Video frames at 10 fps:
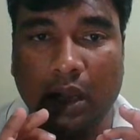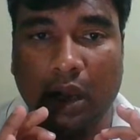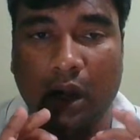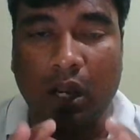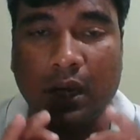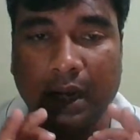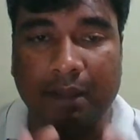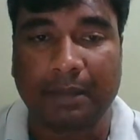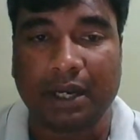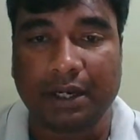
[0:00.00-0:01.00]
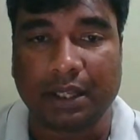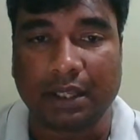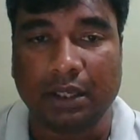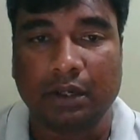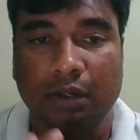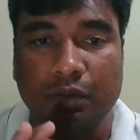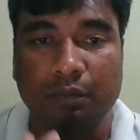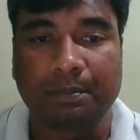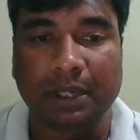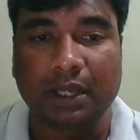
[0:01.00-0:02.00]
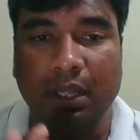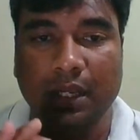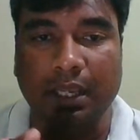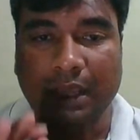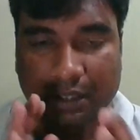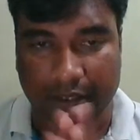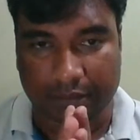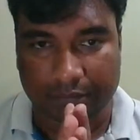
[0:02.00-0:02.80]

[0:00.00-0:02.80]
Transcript: our ability to pick a career.